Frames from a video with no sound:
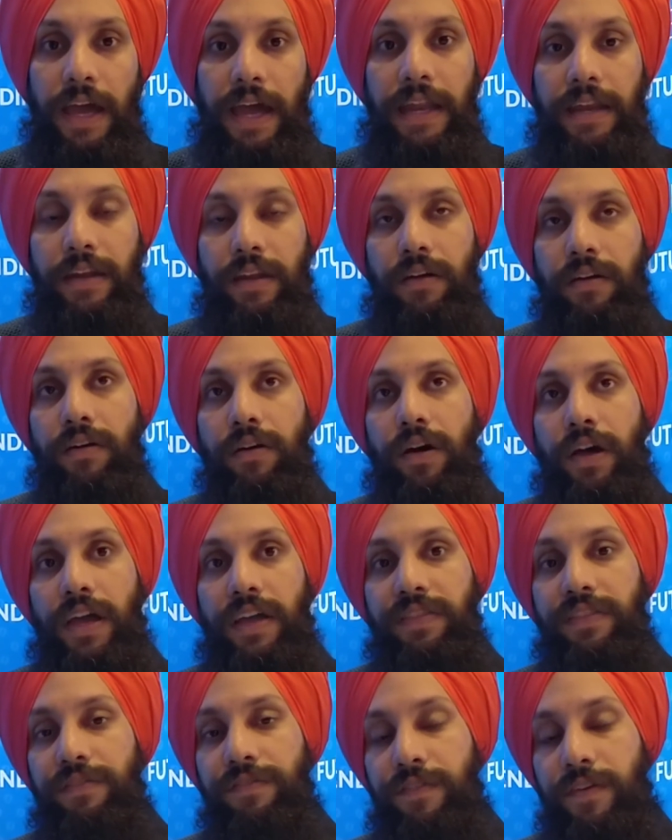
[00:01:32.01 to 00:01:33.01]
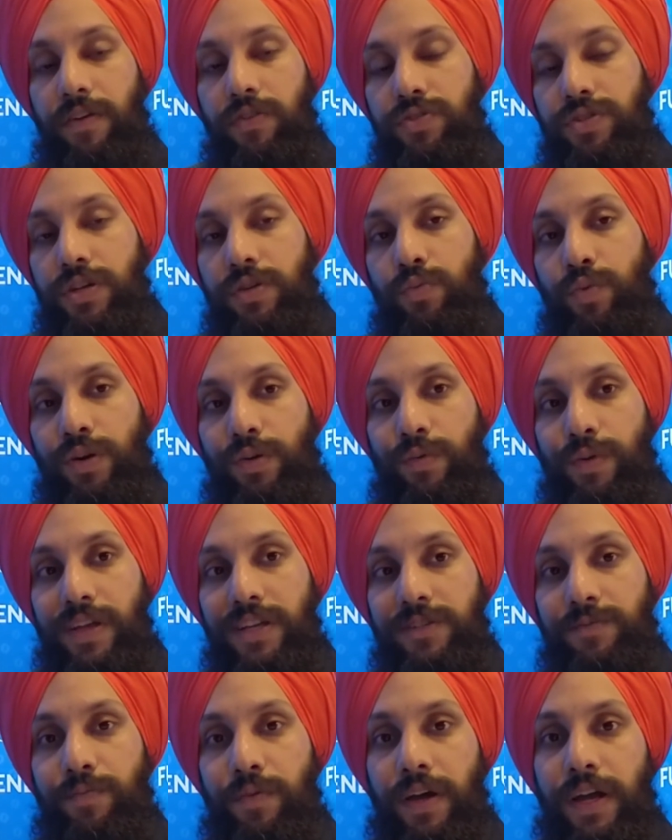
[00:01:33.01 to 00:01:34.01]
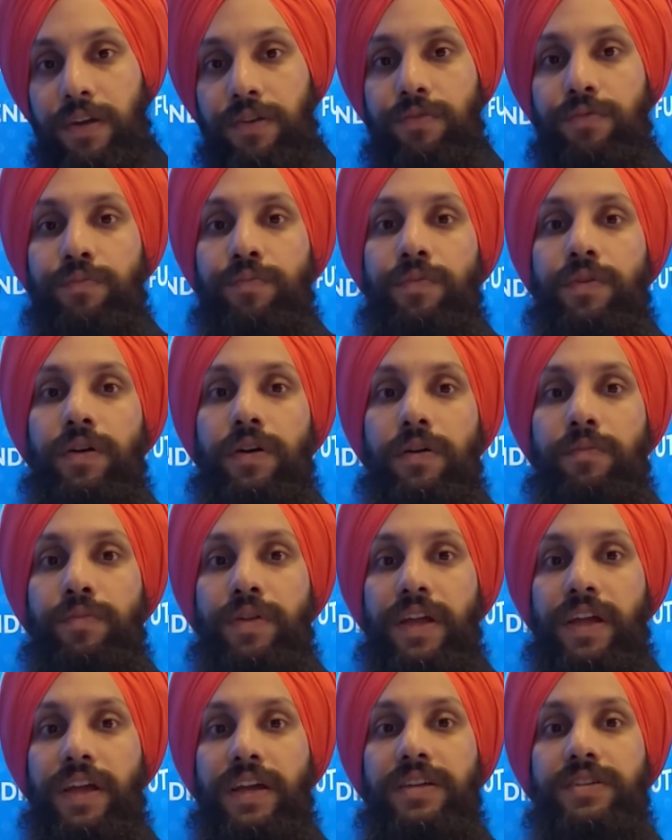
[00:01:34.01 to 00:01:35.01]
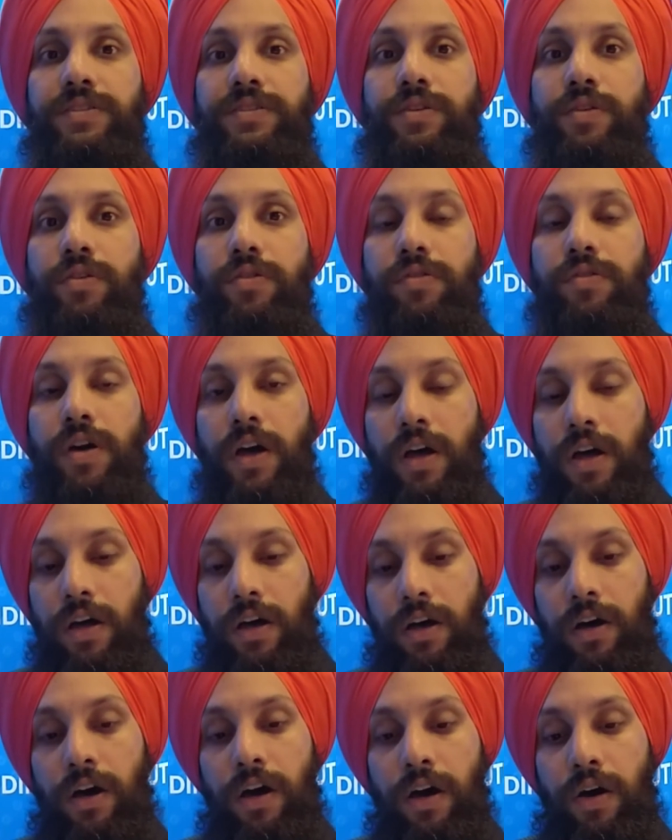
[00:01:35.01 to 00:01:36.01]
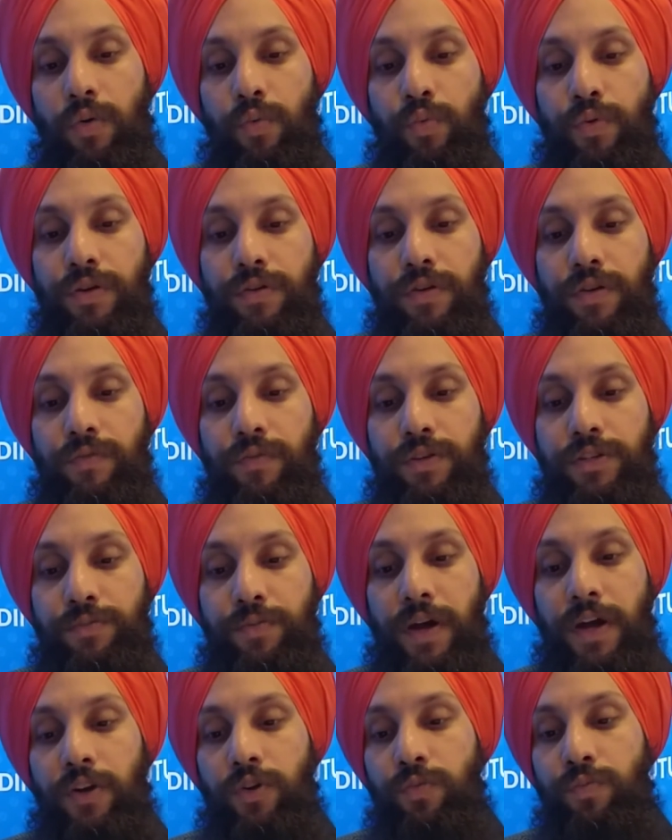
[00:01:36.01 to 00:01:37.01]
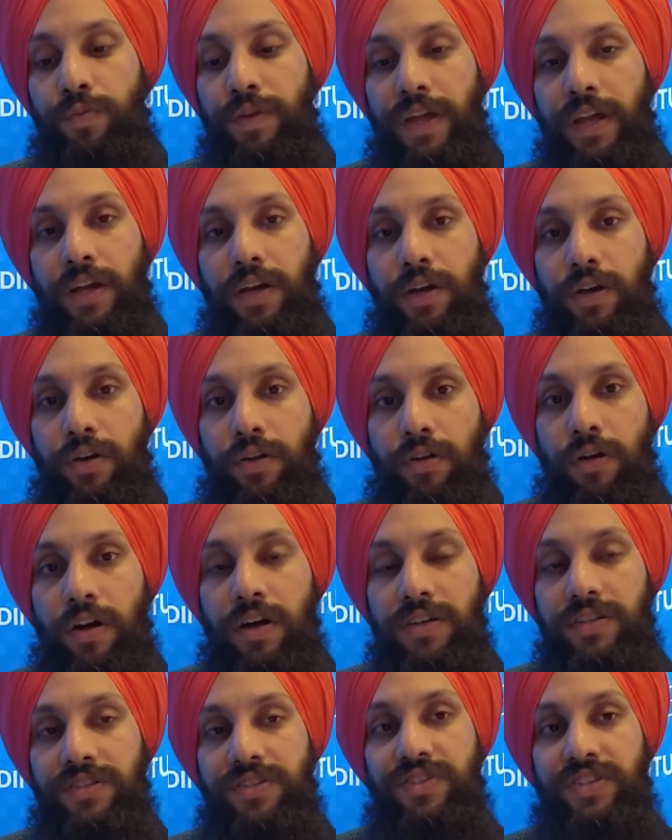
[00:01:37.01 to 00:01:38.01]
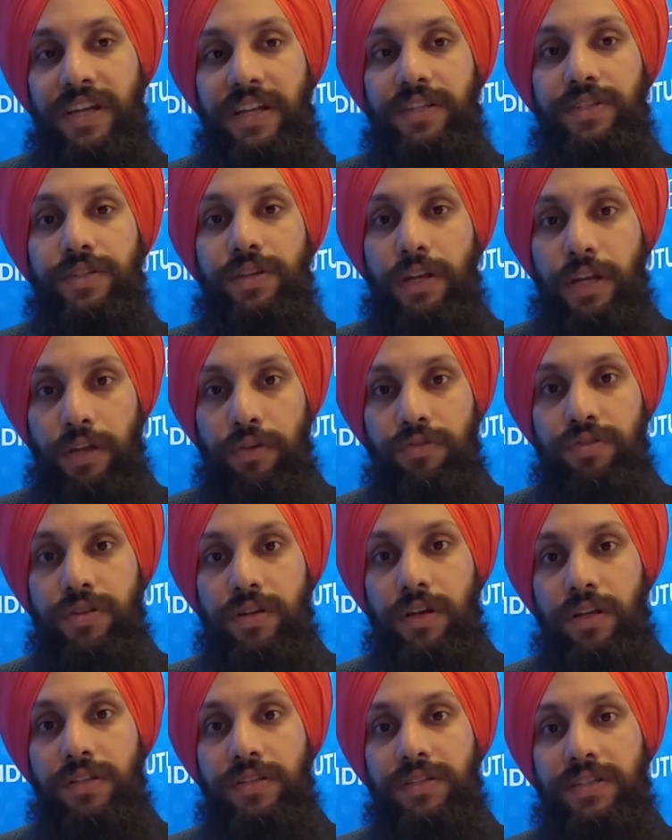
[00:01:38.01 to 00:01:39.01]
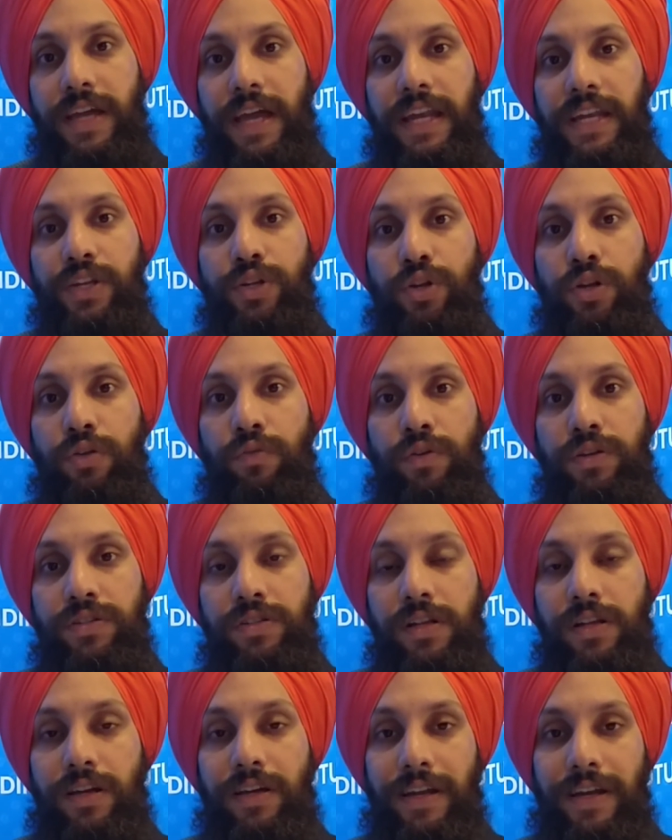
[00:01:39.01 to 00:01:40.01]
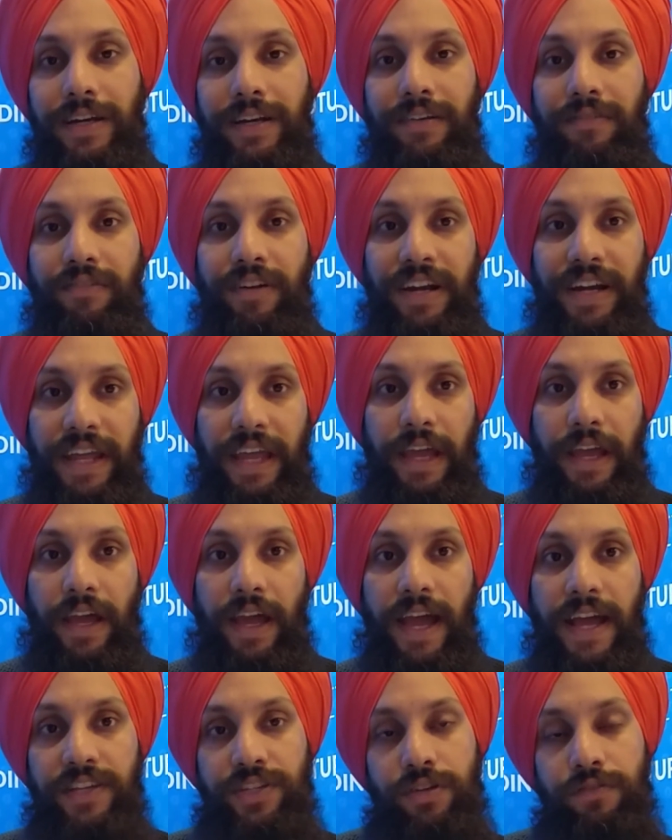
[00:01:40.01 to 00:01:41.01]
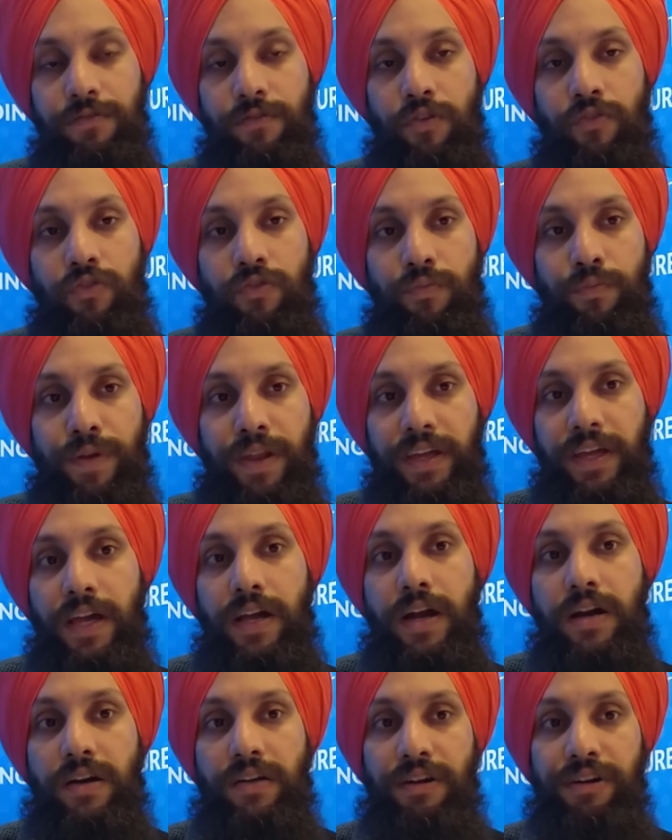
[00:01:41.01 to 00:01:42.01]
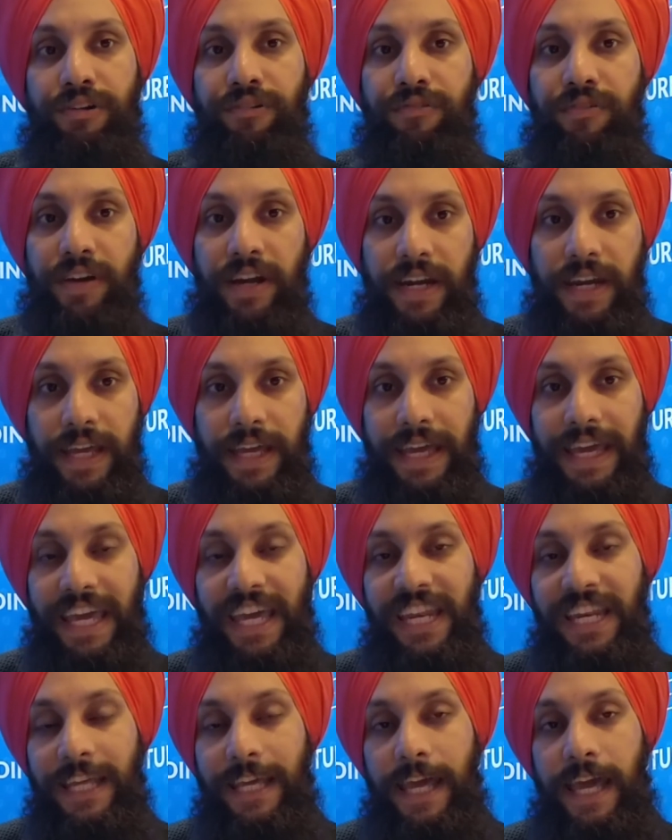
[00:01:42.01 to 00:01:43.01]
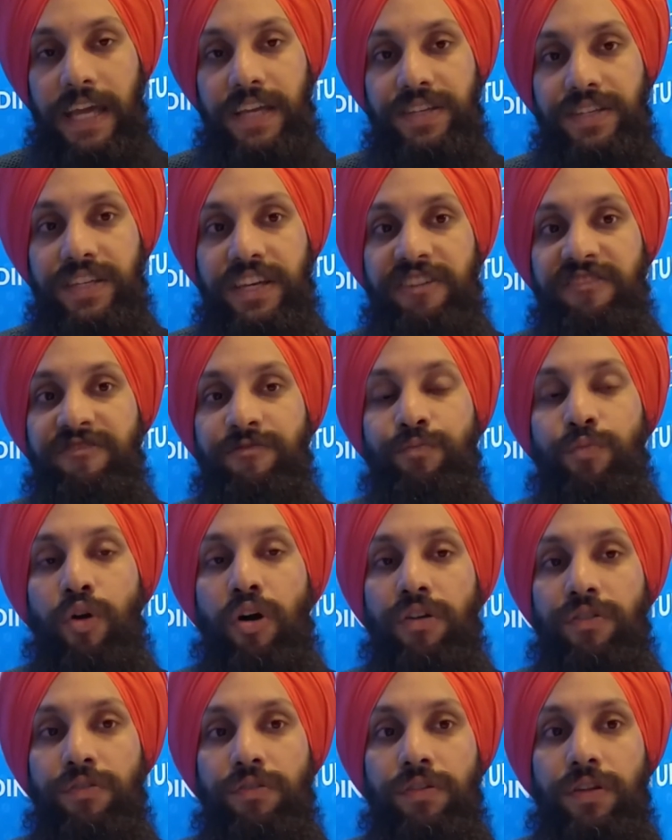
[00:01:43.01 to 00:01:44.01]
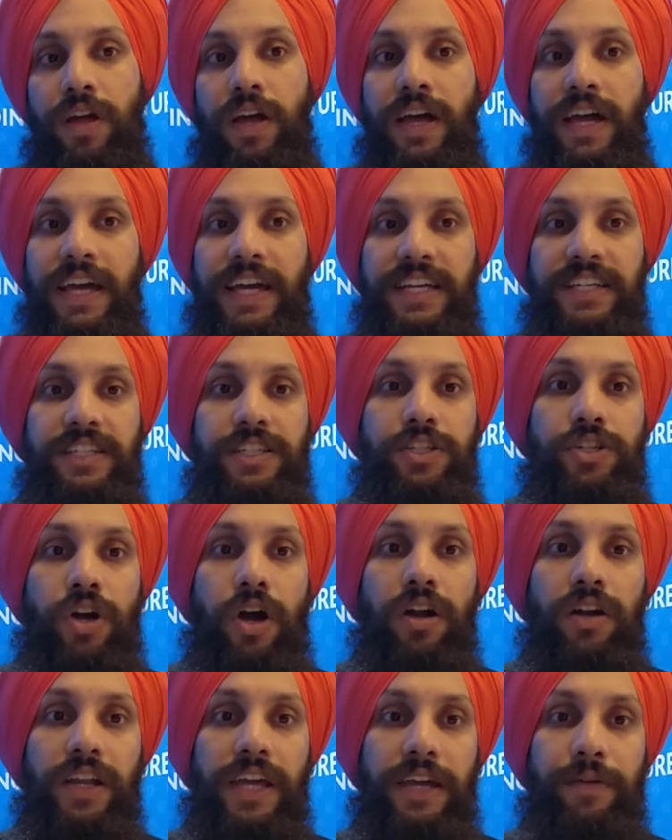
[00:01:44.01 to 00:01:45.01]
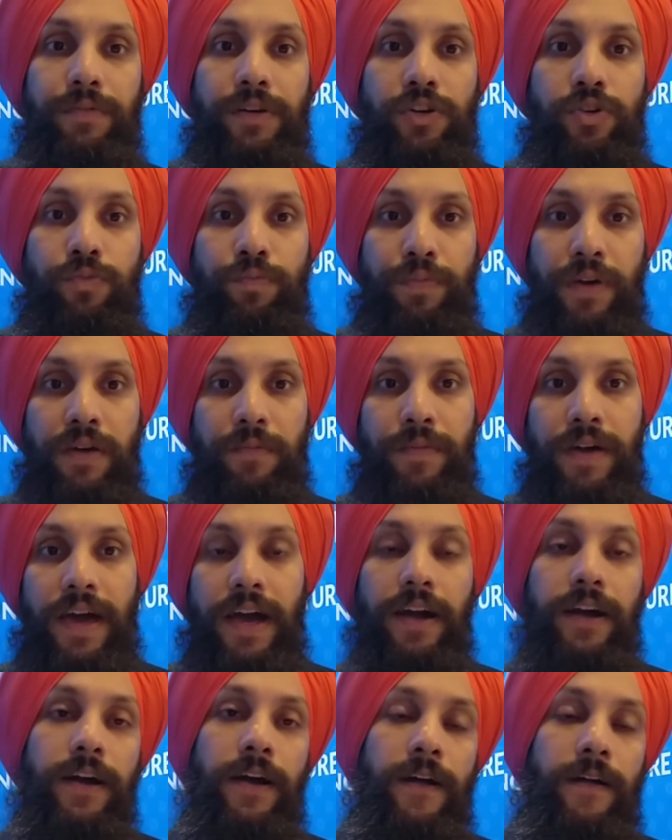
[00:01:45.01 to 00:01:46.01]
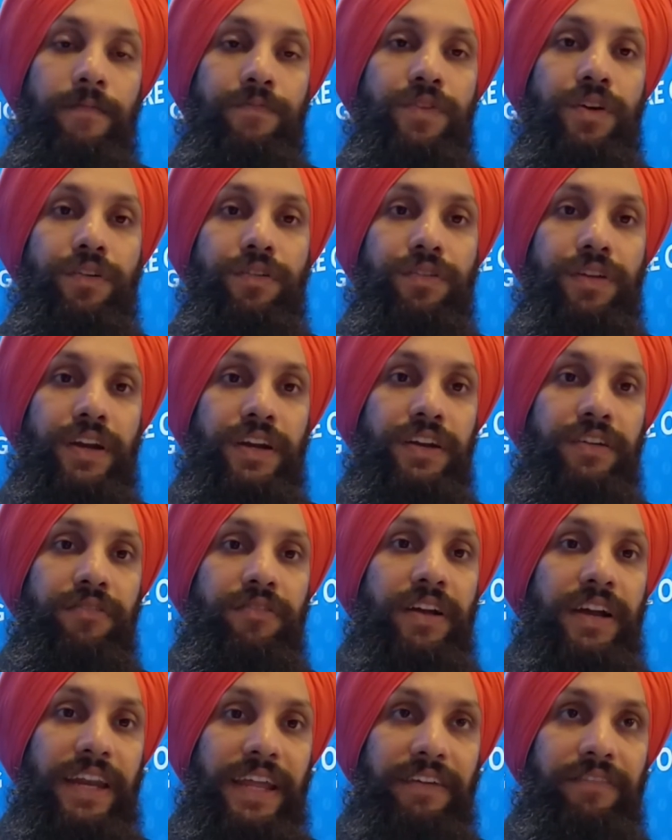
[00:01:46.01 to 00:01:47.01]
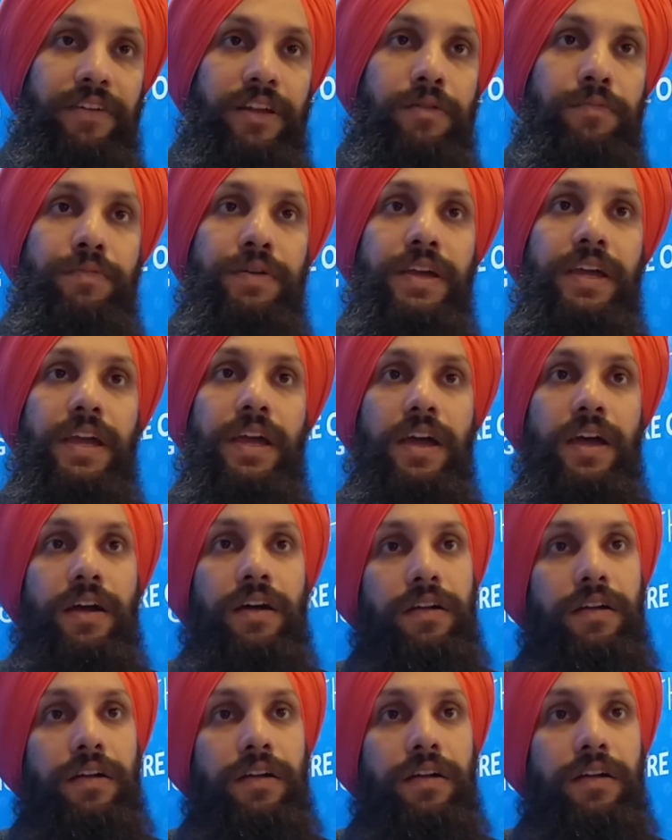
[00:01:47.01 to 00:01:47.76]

and in the future what we aspire to uh, bring is you know uh, we aspire to bring cross chain solutions and universal credit rating as of now we're bringing a credit rating in case if borrower is not able to pay back the credit rating will be